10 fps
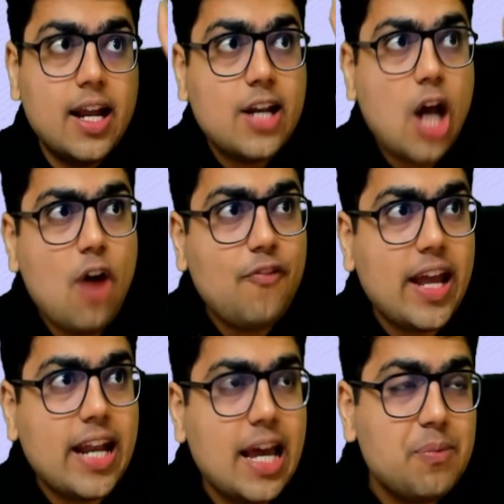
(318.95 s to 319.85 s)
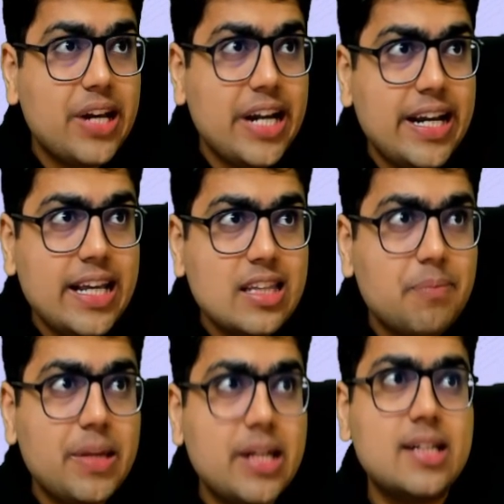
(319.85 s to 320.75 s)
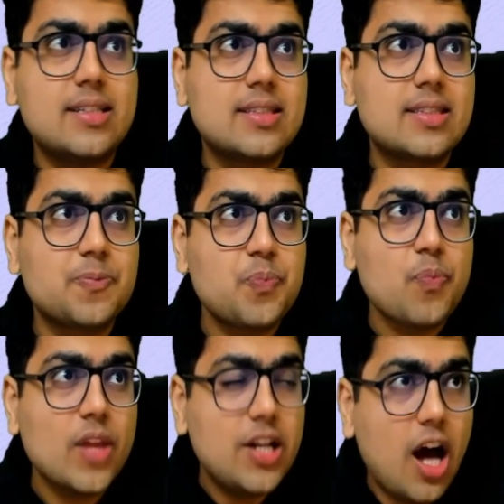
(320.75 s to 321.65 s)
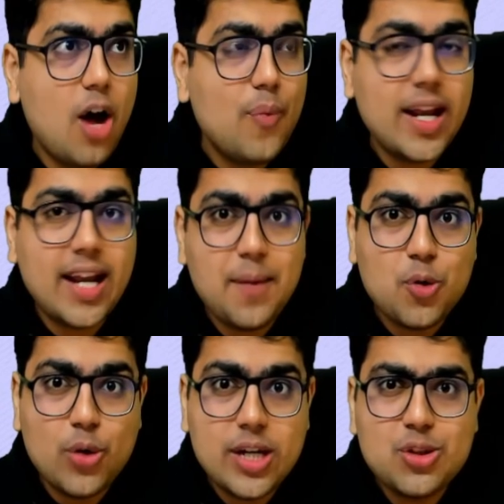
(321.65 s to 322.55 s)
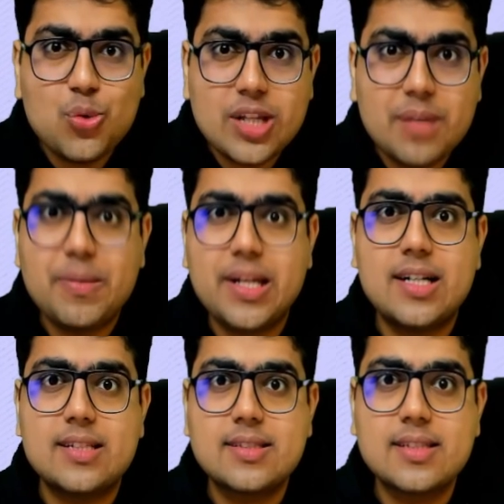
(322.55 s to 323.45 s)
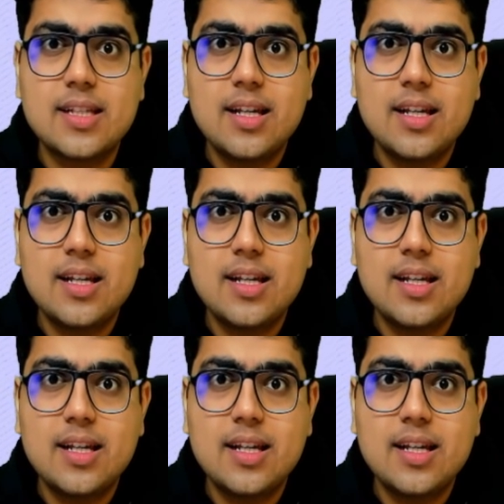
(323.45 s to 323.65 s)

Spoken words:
Now, when I am reading the minutes, now when I am going through the minutes,